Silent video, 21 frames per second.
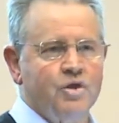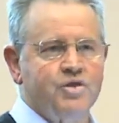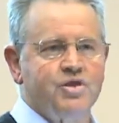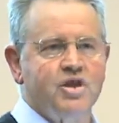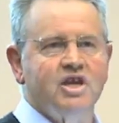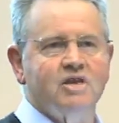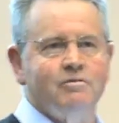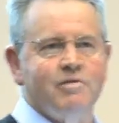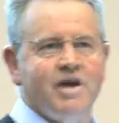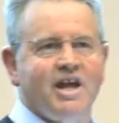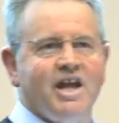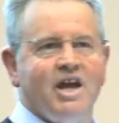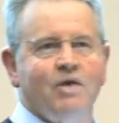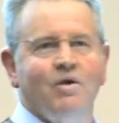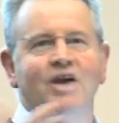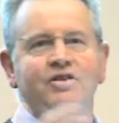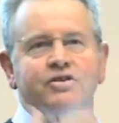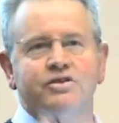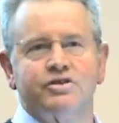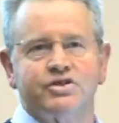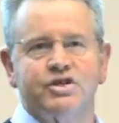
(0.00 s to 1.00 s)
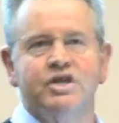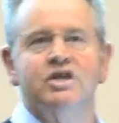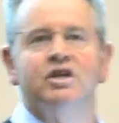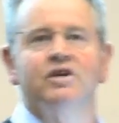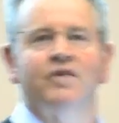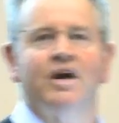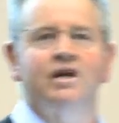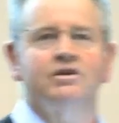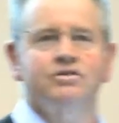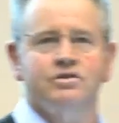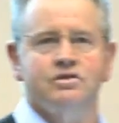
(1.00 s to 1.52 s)
We think about how others
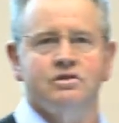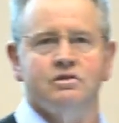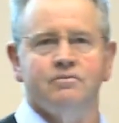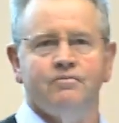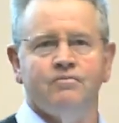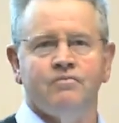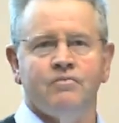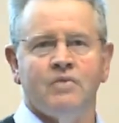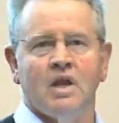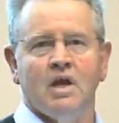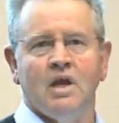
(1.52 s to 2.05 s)
think of us.